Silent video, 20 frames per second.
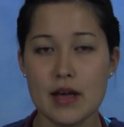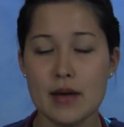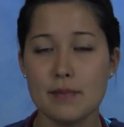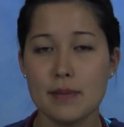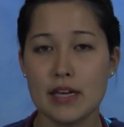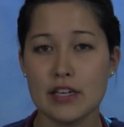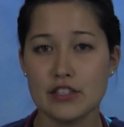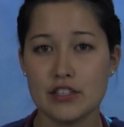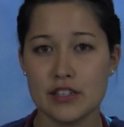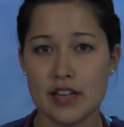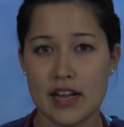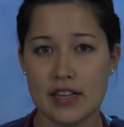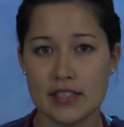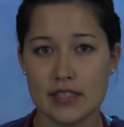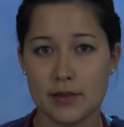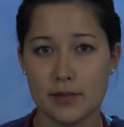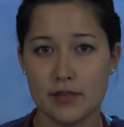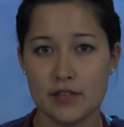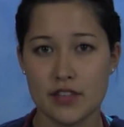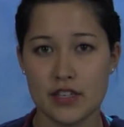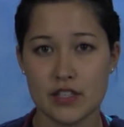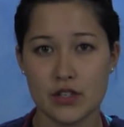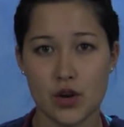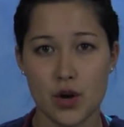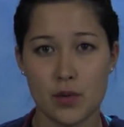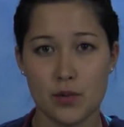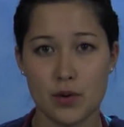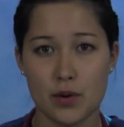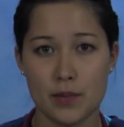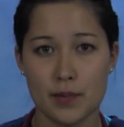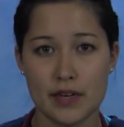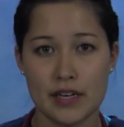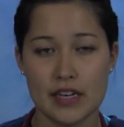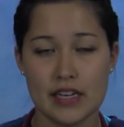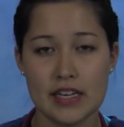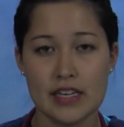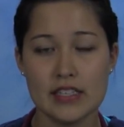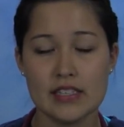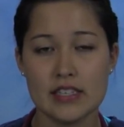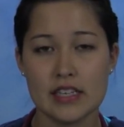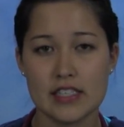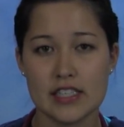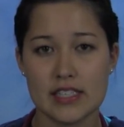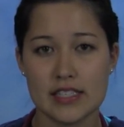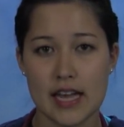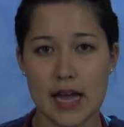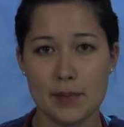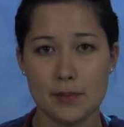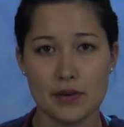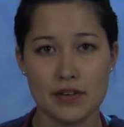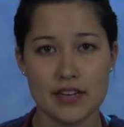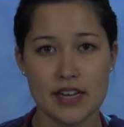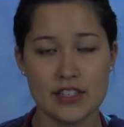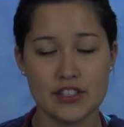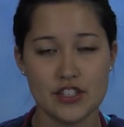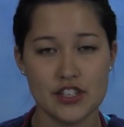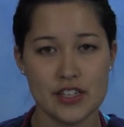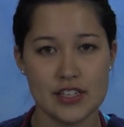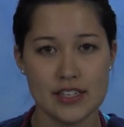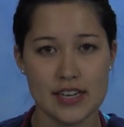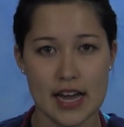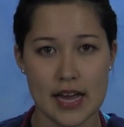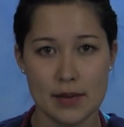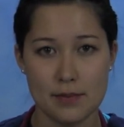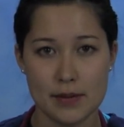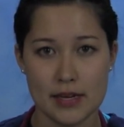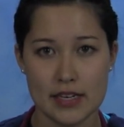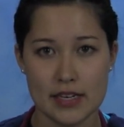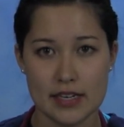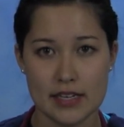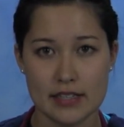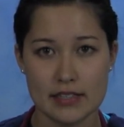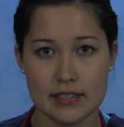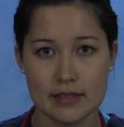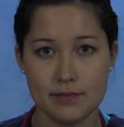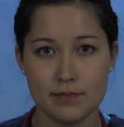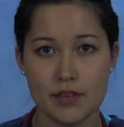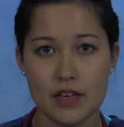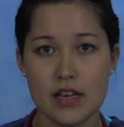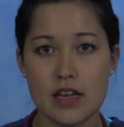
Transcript: Patient has some of these comorbidities such as hypertension and diabetes.